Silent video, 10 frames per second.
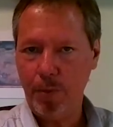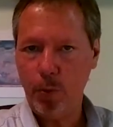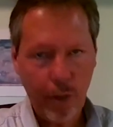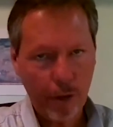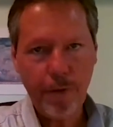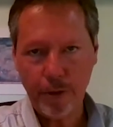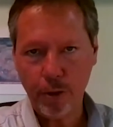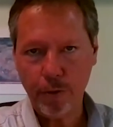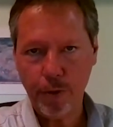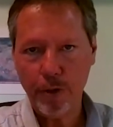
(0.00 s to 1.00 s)
what are physical
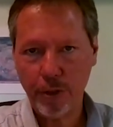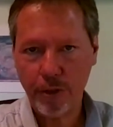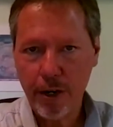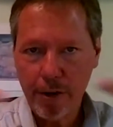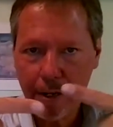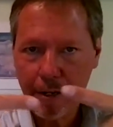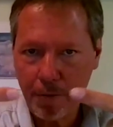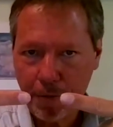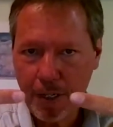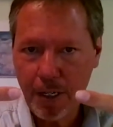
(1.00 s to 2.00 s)
forces? They're an
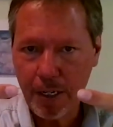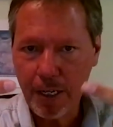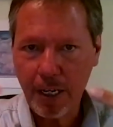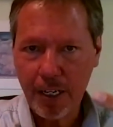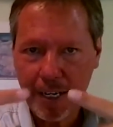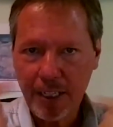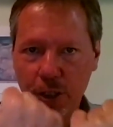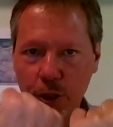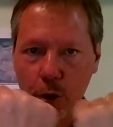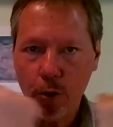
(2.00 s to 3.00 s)
affinity, a
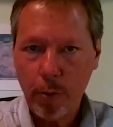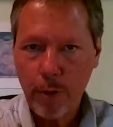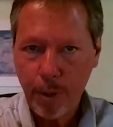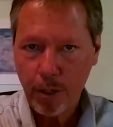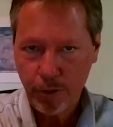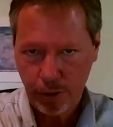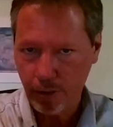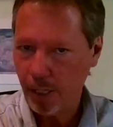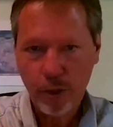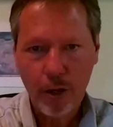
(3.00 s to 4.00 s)
connection, or a repulsion.
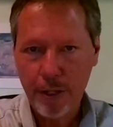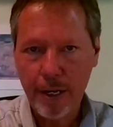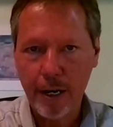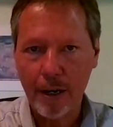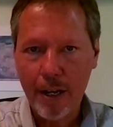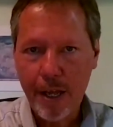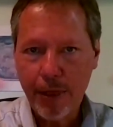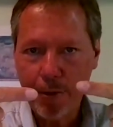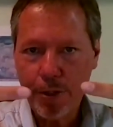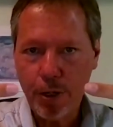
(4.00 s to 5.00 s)
That's all they are.
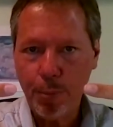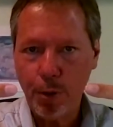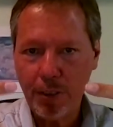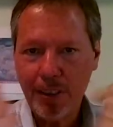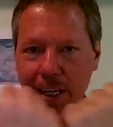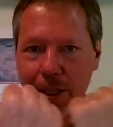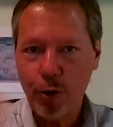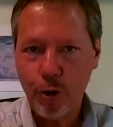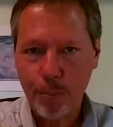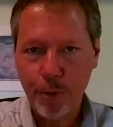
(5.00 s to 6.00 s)
They're either pulling together
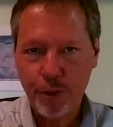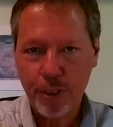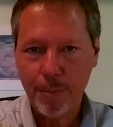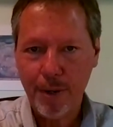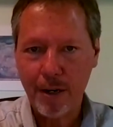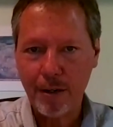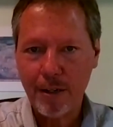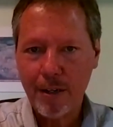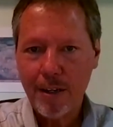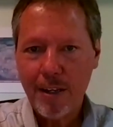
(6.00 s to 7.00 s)
or pushing apart.
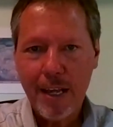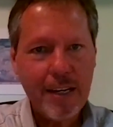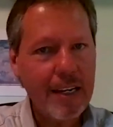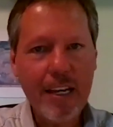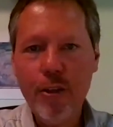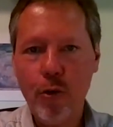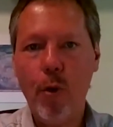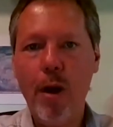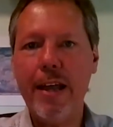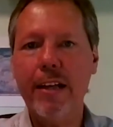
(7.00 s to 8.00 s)
And either
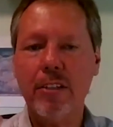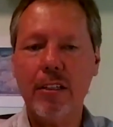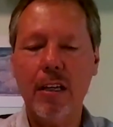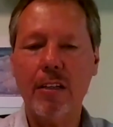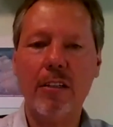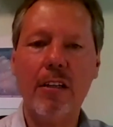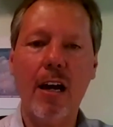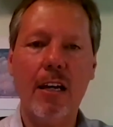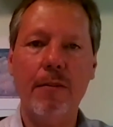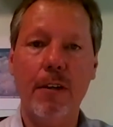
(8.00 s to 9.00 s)
way, it's a
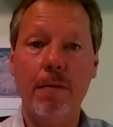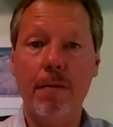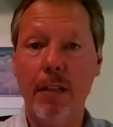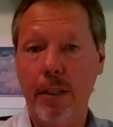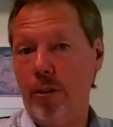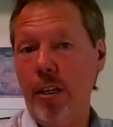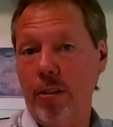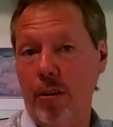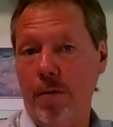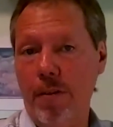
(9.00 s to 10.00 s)
kind of like you say, it's
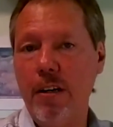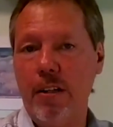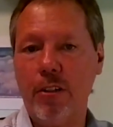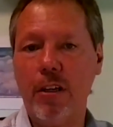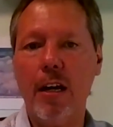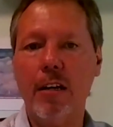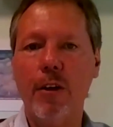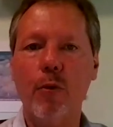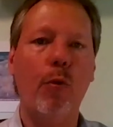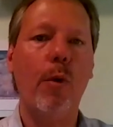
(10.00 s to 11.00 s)
an affinity. It's a kind of
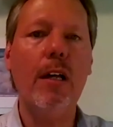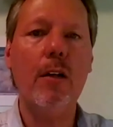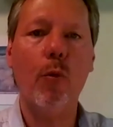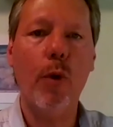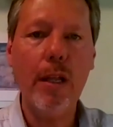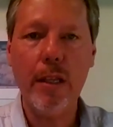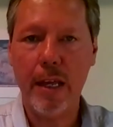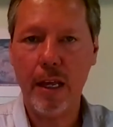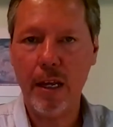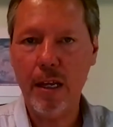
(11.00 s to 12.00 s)
a
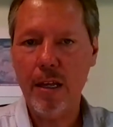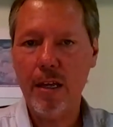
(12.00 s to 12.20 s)
willing